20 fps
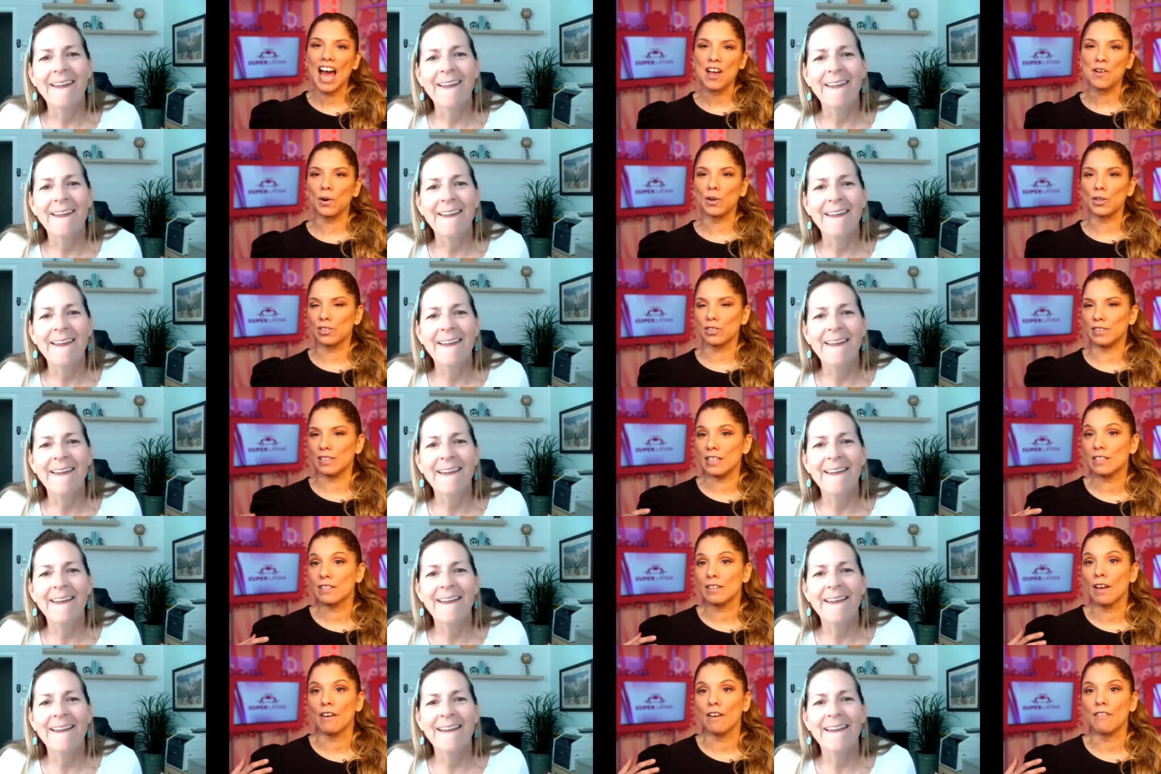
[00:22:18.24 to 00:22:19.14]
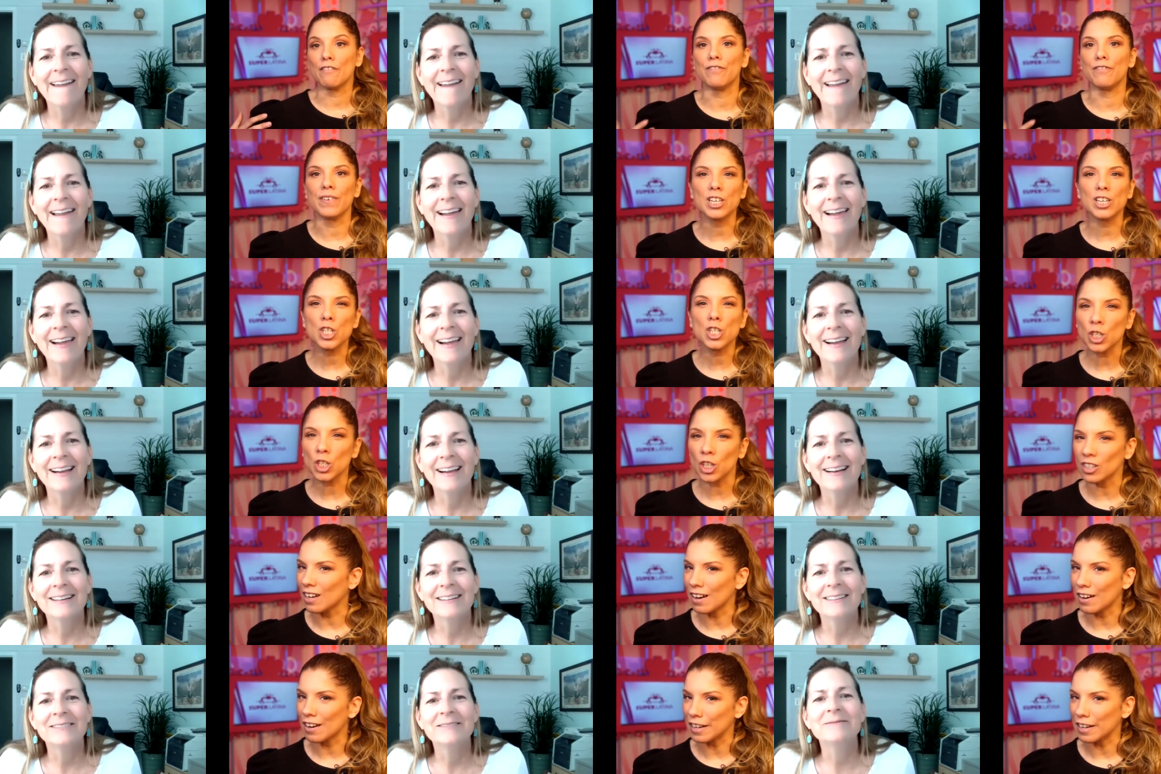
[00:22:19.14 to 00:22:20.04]
Speaker 1: was this
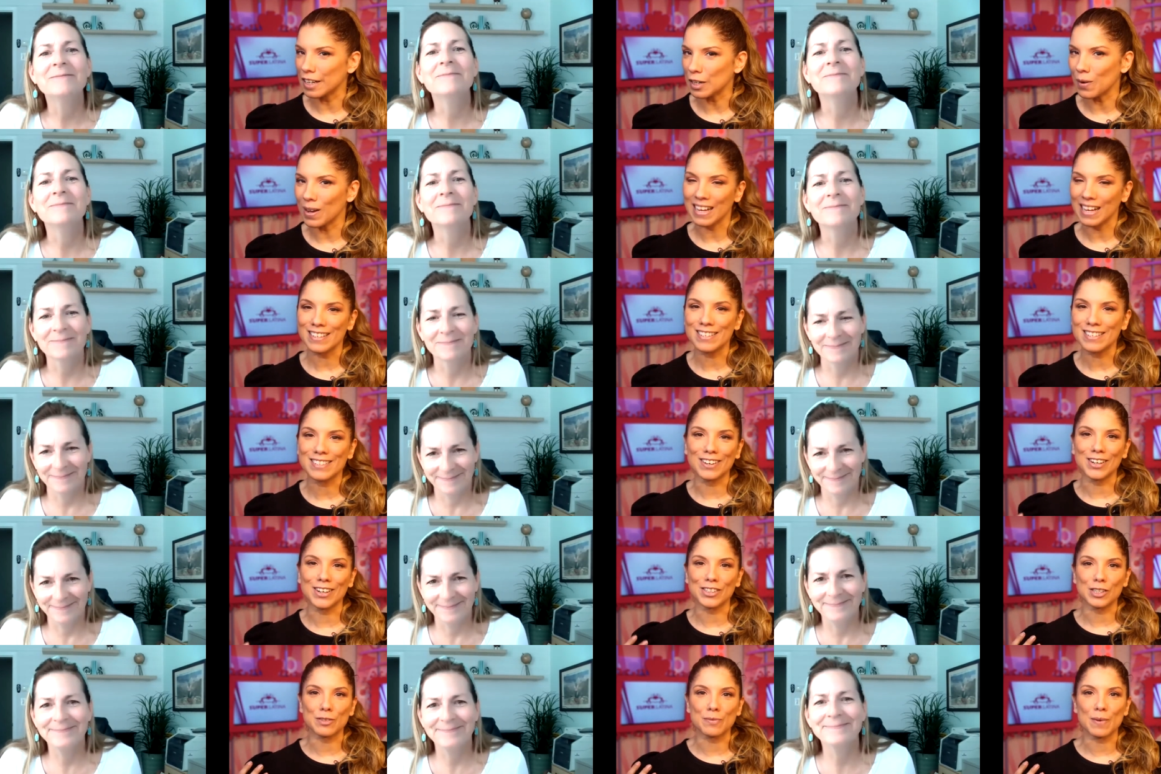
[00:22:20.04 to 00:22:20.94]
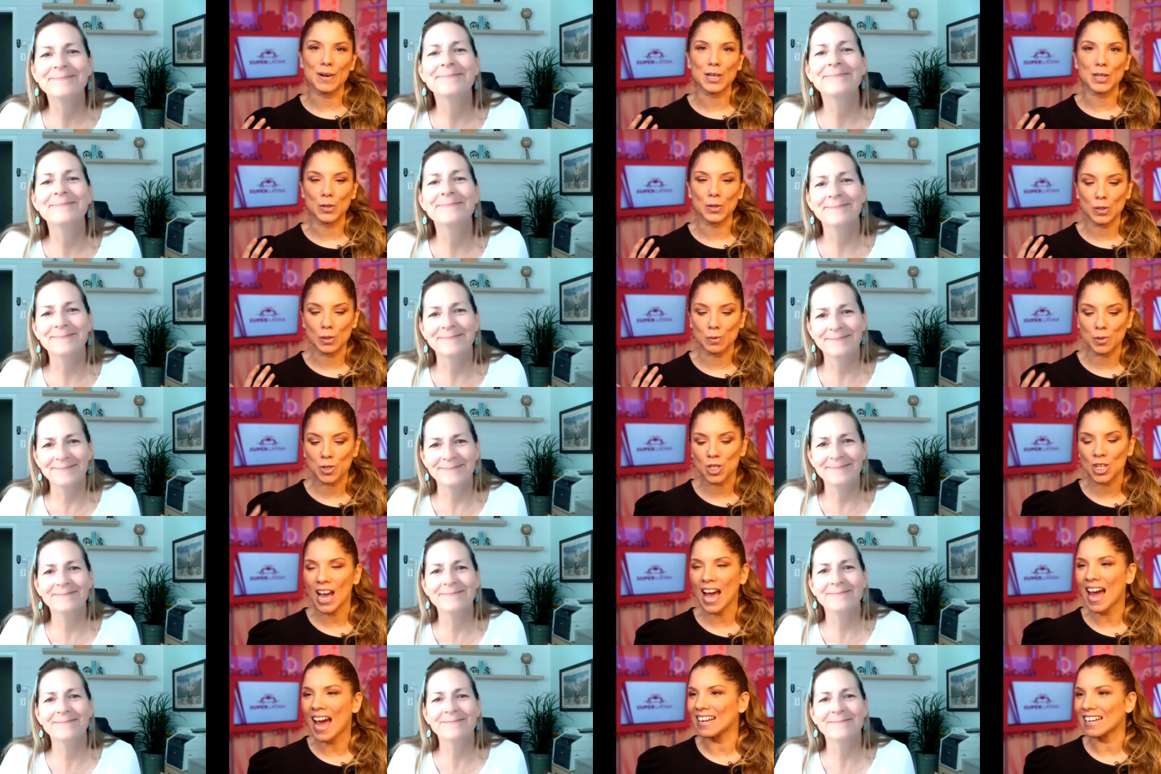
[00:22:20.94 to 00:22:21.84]
visionary when I started my YouTube
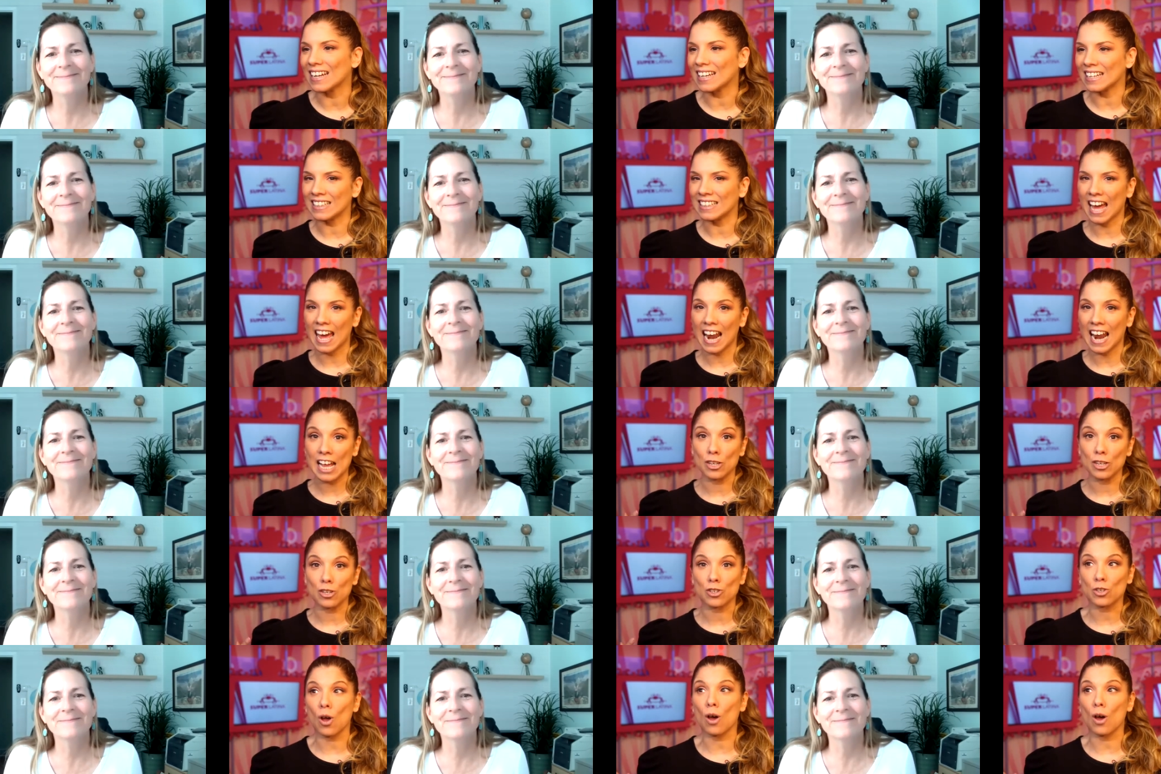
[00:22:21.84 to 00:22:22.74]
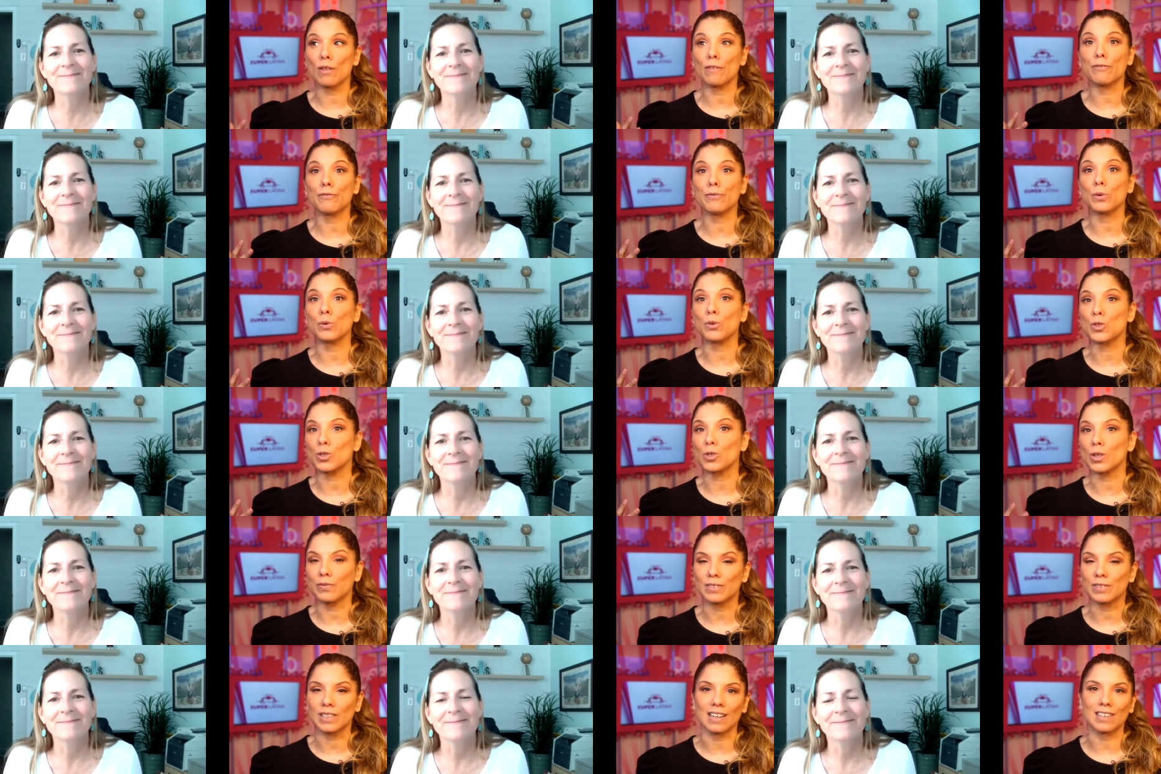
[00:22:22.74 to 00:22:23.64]
channel and that I saw the future
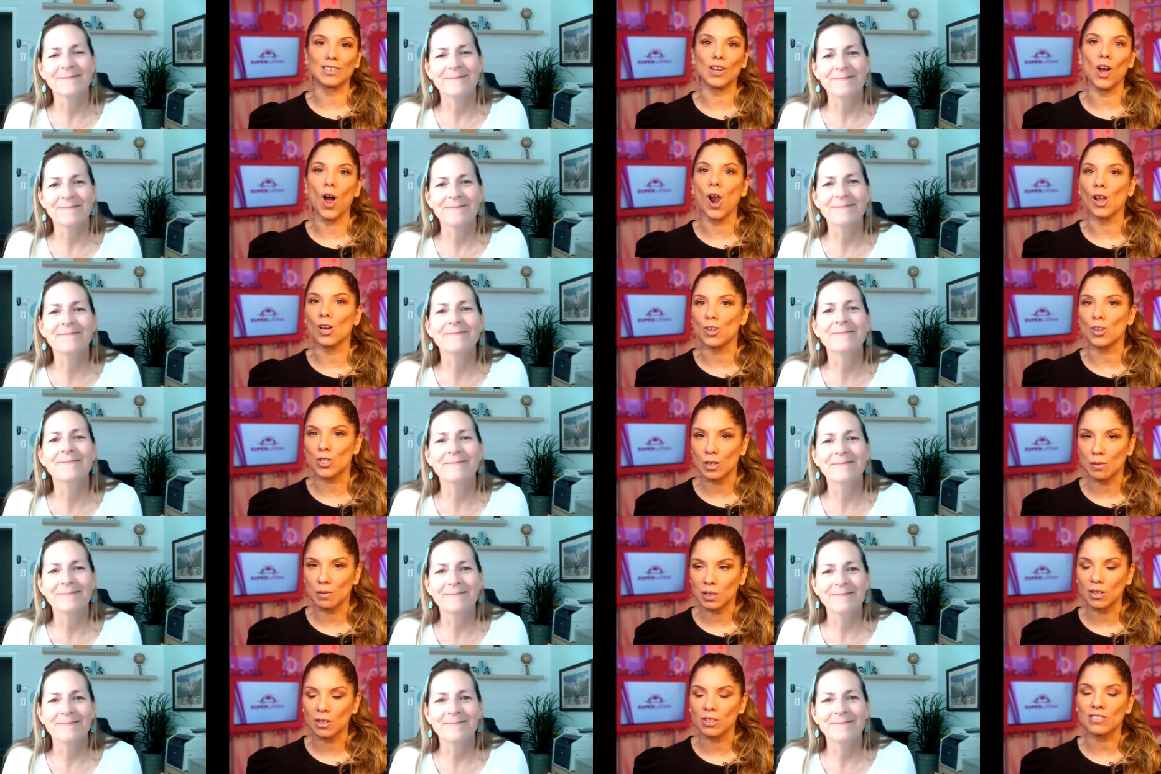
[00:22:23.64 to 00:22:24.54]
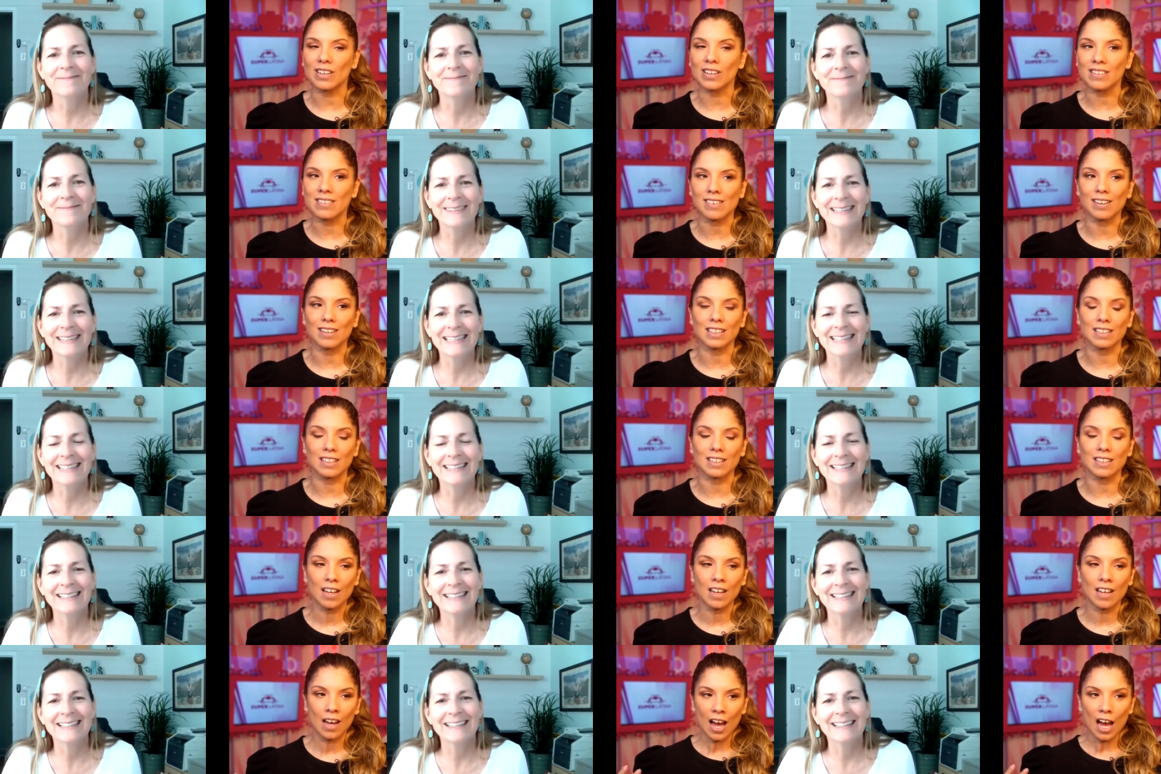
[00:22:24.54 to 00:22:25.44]
of technology because I started
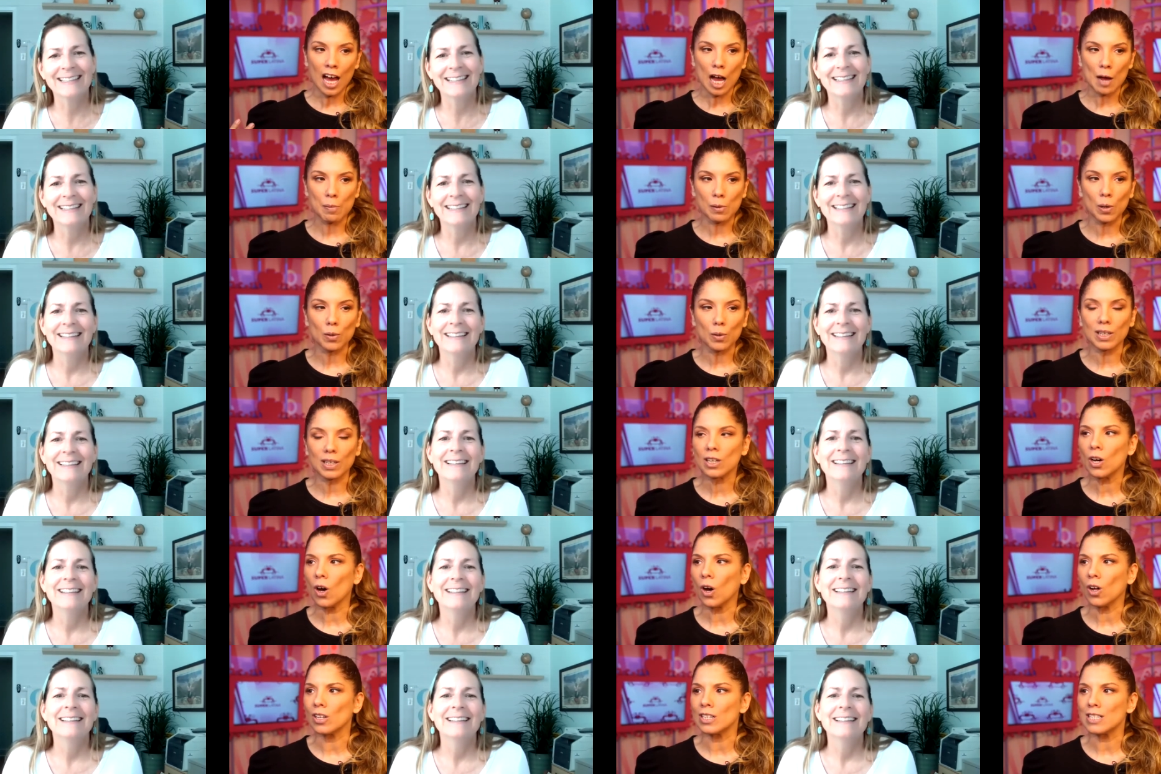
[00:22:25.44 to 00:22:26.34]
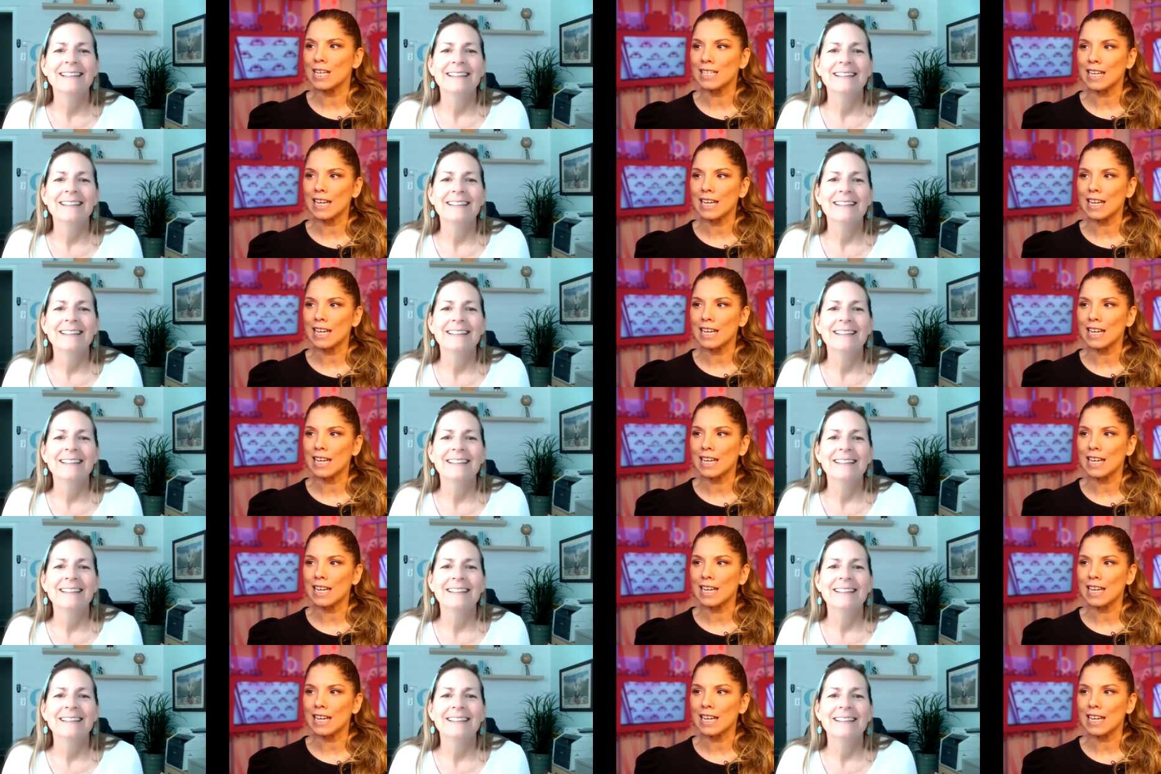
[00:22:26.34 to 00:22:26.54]
uploading content.